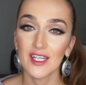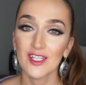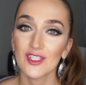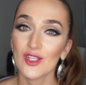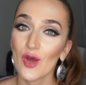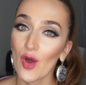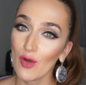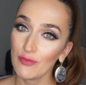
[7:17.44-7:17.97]

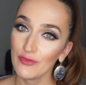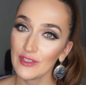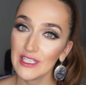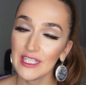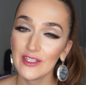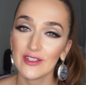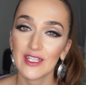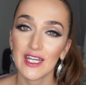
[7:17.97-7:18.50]
So
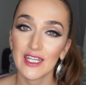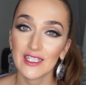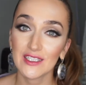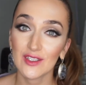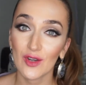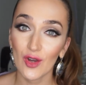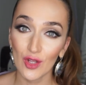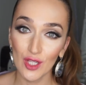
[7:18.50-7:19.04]
hopefully you
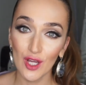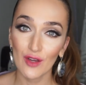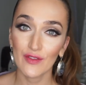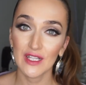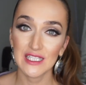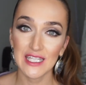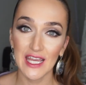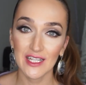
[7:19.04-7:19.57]
liked all of
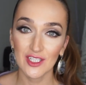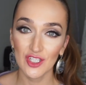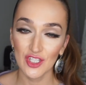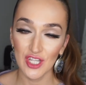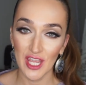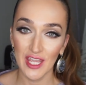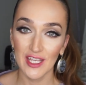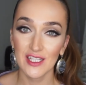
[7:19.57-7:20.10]
the 10
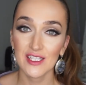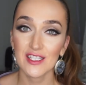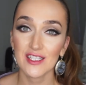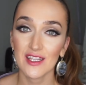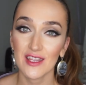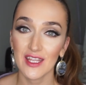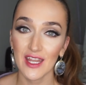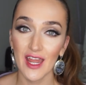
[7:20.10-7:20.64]
shades
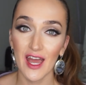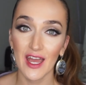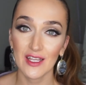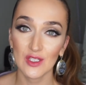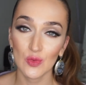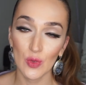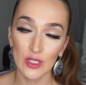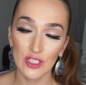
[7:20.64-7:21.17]
that I
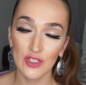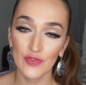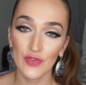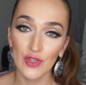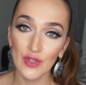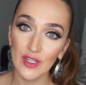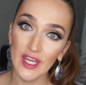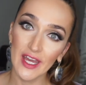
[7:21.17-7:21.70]
swatched
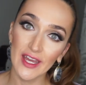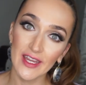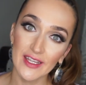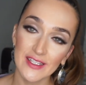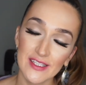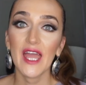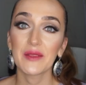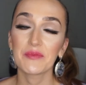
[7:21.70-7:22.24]
for you
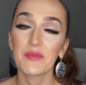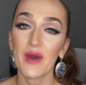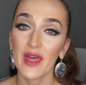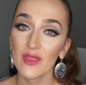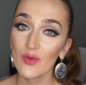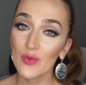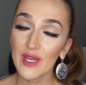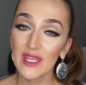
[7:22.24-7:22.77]
guys. And by
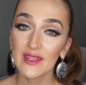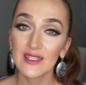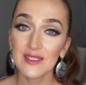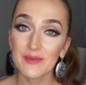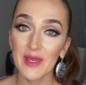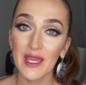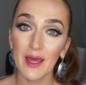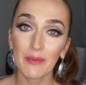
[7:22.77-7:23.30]
the way,
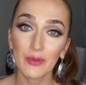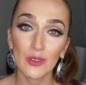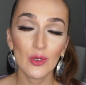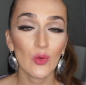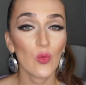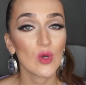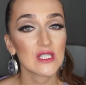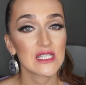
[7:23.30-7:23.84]
this makeup look
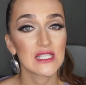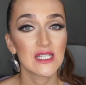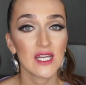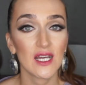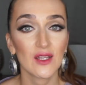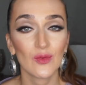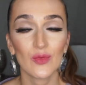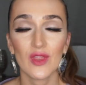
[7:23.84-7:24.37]
was
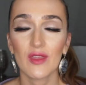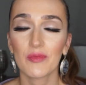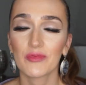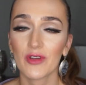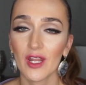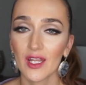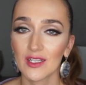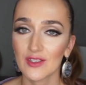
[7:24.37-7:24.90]
done with the
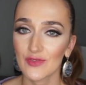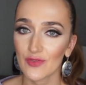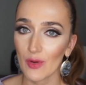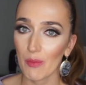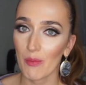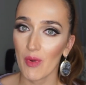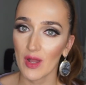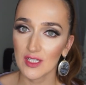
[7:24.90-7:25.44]
products
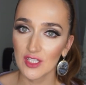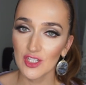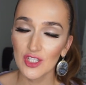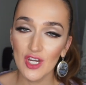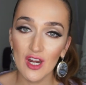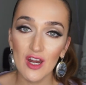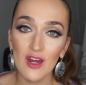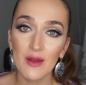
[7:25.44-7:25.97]
from
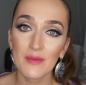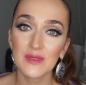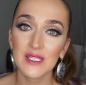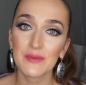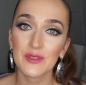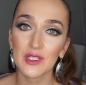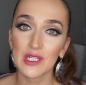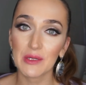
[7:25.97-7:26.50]
BoxyCharm
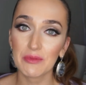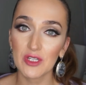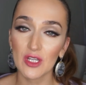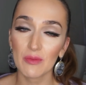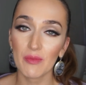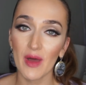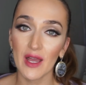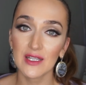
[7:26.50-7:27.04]

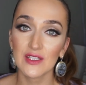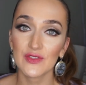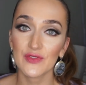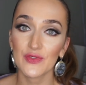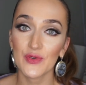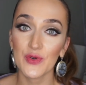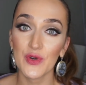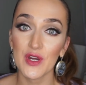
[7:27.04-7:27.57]
subscription box
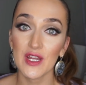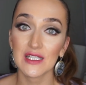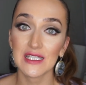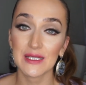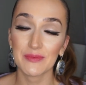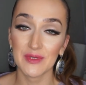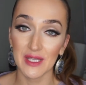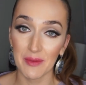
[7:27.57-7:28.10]
for
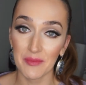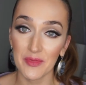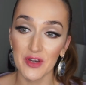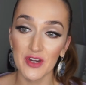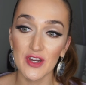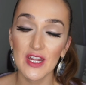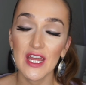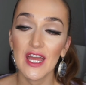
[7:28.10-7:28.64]
September,